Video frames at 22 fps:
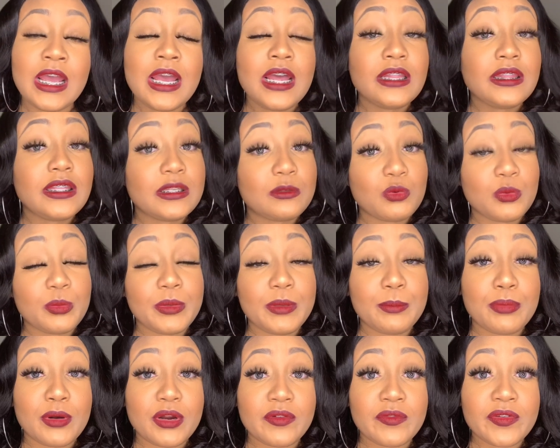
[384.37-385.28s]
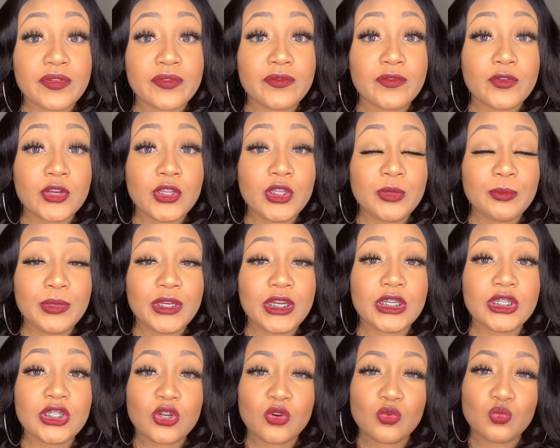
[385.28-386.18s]
this would be perfect for you
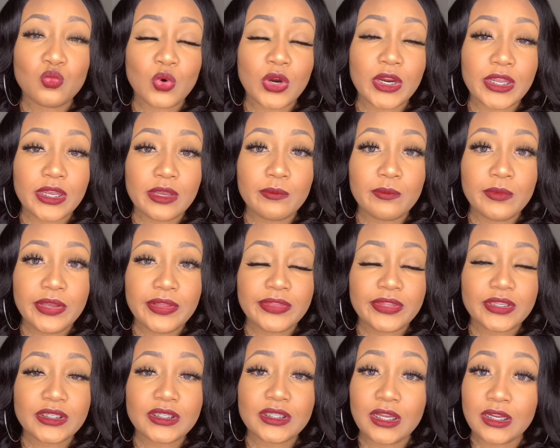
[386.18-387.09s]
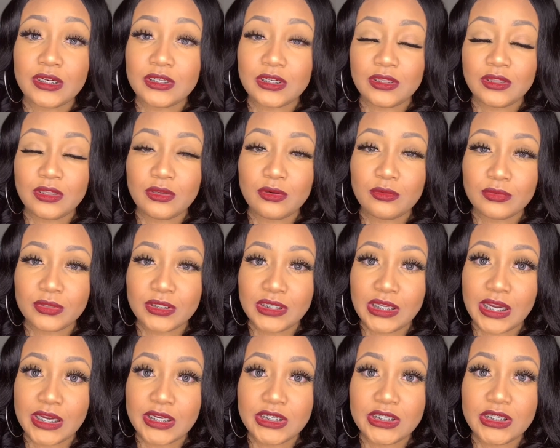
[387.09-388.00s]
because you're working with such a little
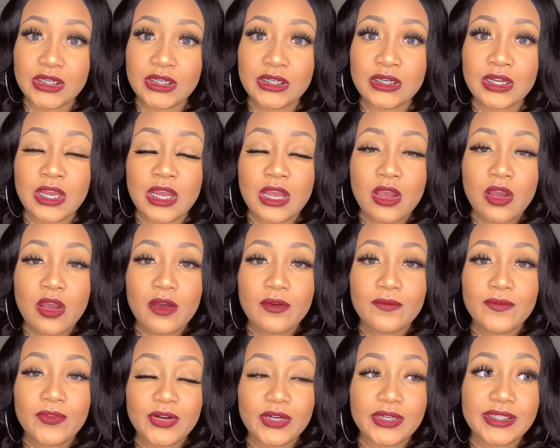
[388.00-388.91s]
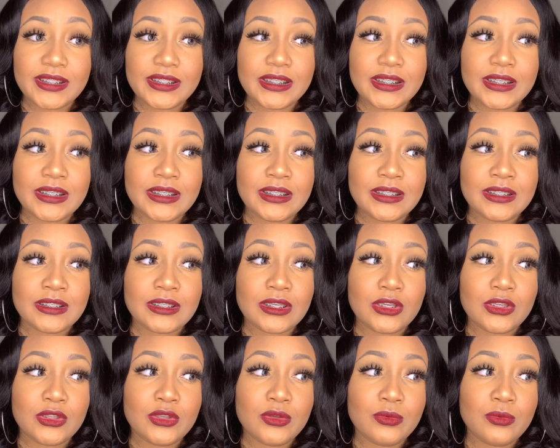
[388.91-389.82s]
section versus
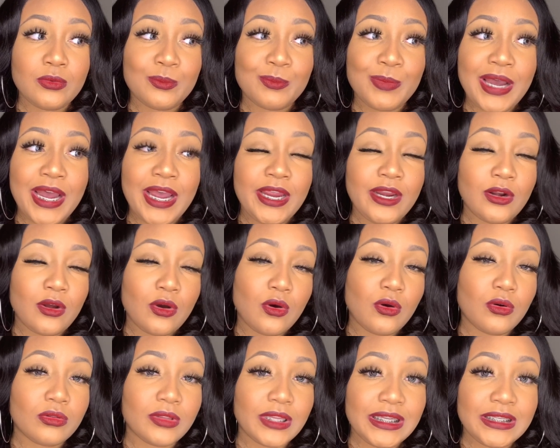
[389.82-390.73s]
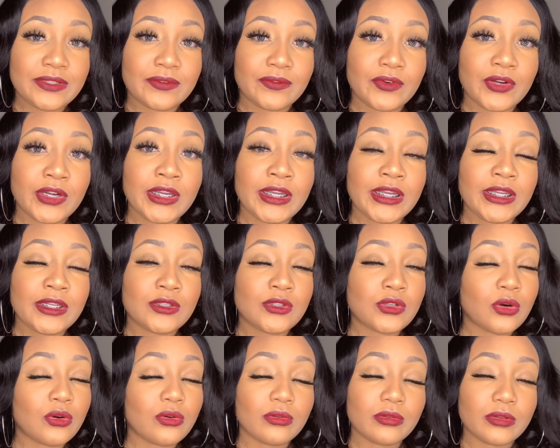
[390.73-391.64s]
you buying a whole lace front and
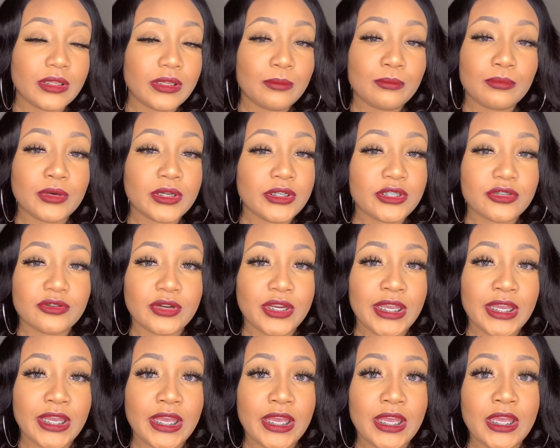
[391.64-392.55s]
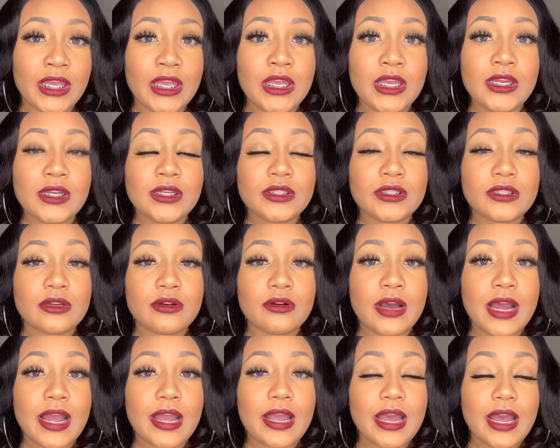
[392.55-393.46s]
totally butchering it.
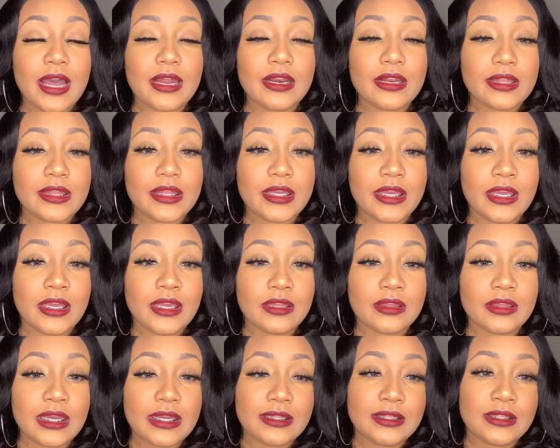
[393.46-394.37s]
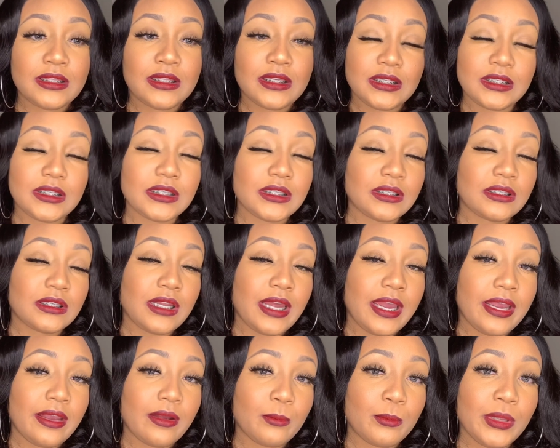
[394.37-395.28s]
So I kind of think that this is
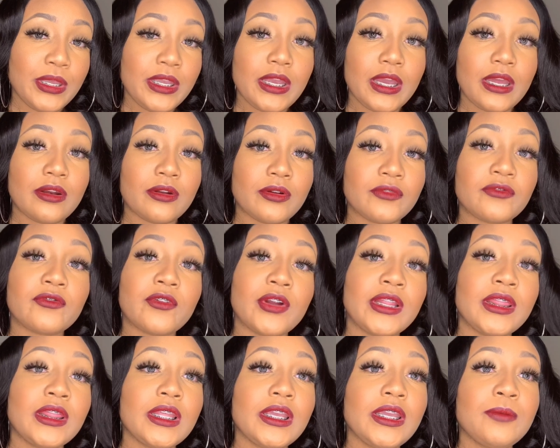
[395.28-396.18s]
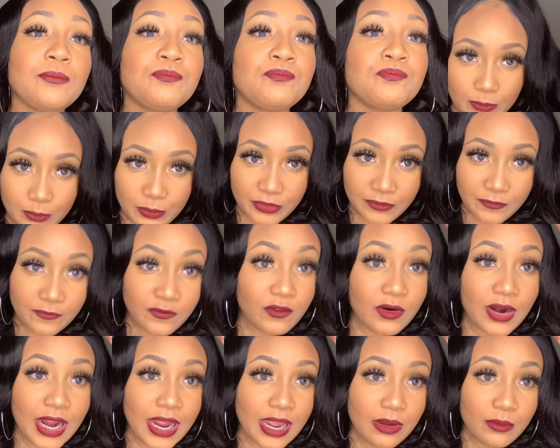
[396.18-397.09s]
like beginner friendly.
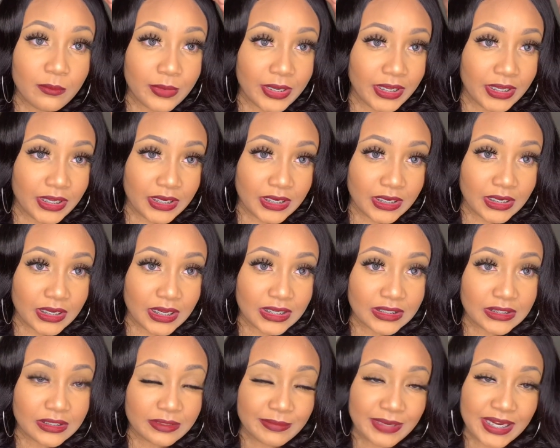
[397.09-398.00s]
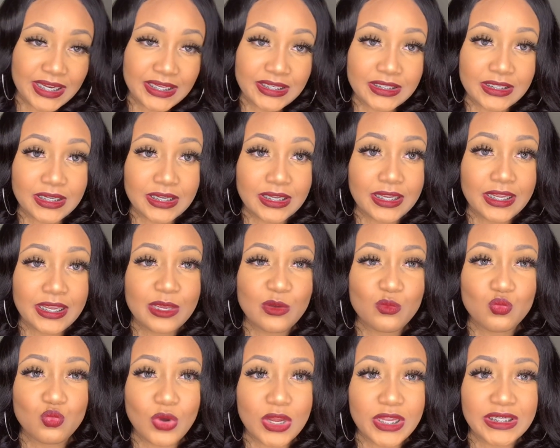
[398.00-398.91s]
Before I went in and customized it,
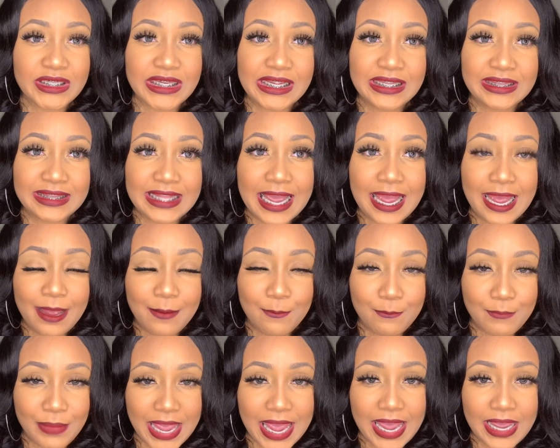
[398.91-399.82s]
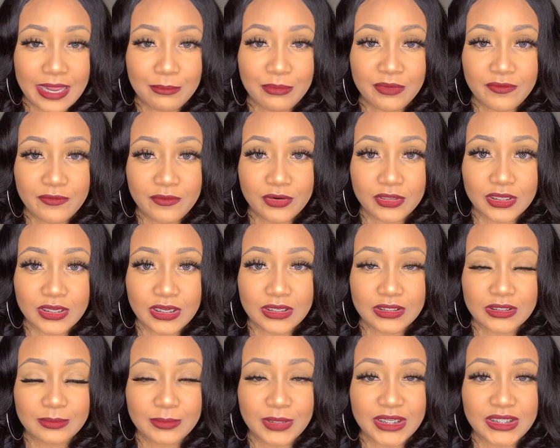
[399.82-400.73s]
it wasn't that bad before the
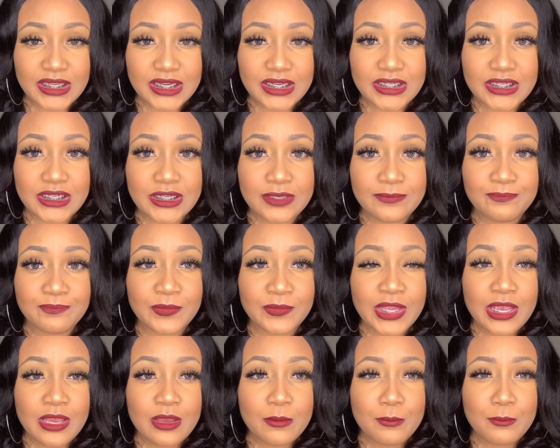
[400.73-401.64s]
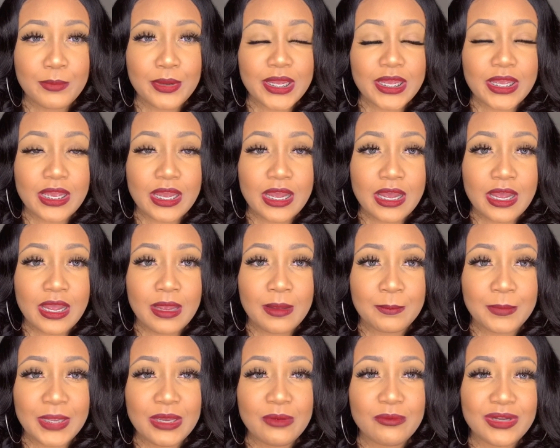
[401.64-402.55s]
customization but
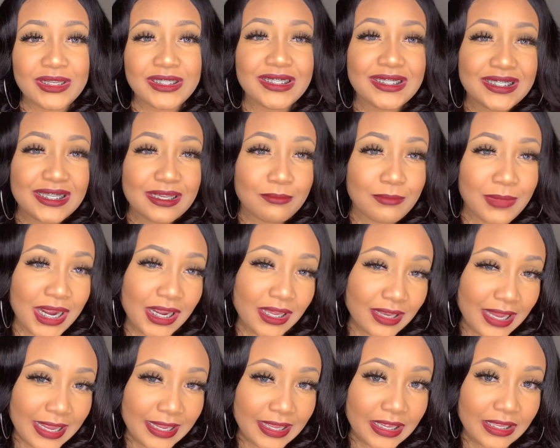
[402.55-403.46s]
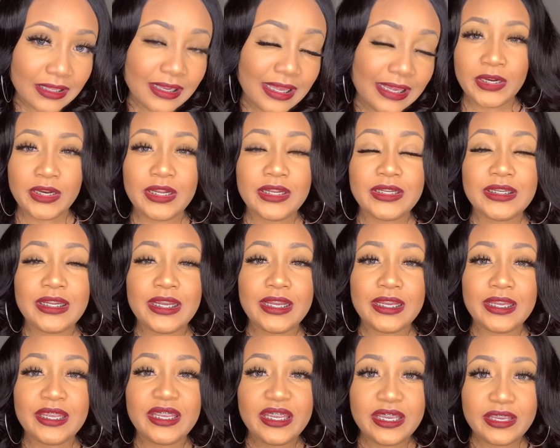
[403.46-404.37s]
um, it wasn't to my liking. Like it
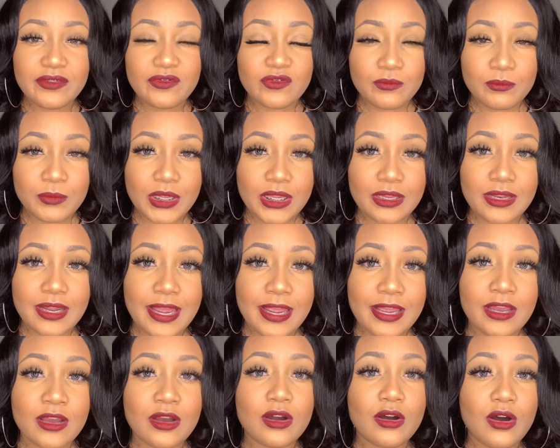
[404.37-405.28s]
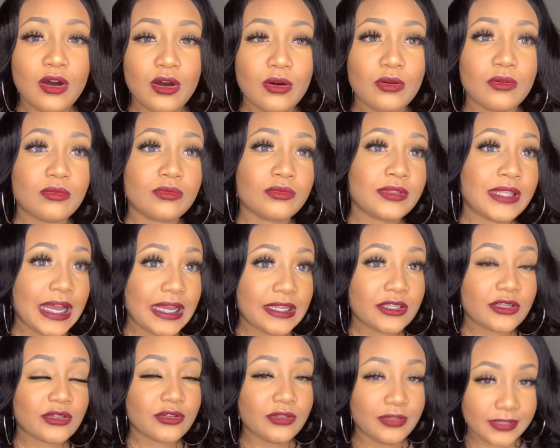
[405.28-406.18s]
didn't give me like, oh,
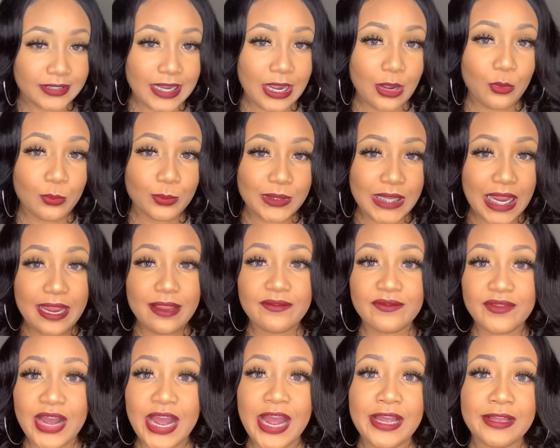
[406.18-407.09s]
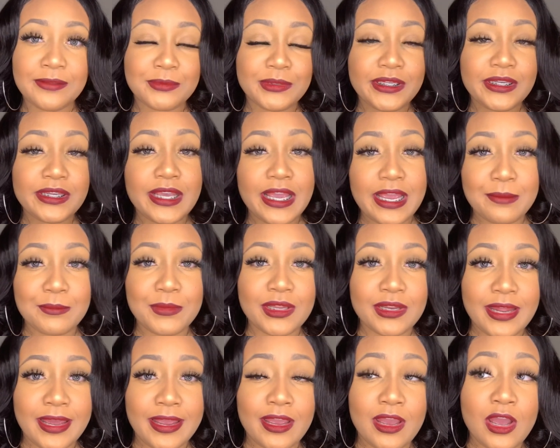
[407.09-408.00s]
that's her scalp type vibes. It gave me
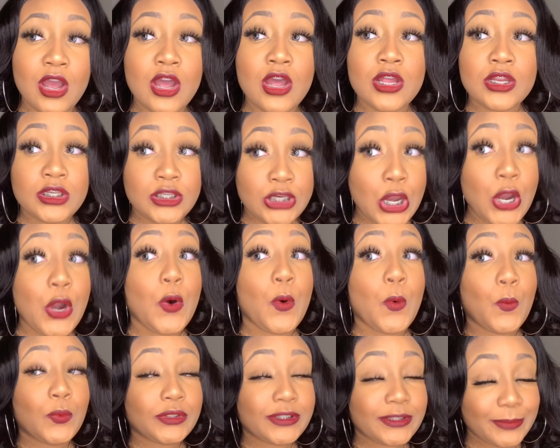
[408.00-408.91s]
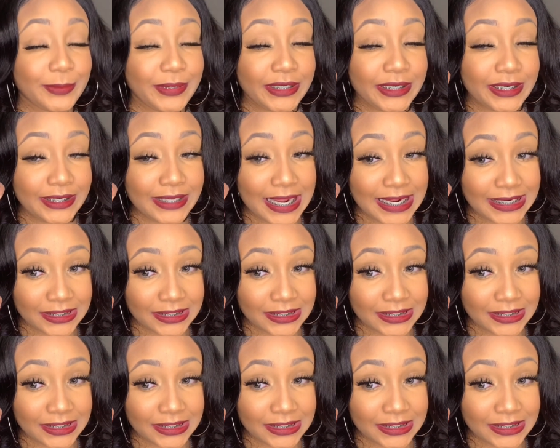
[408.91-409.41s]
like, no, sweetie, that's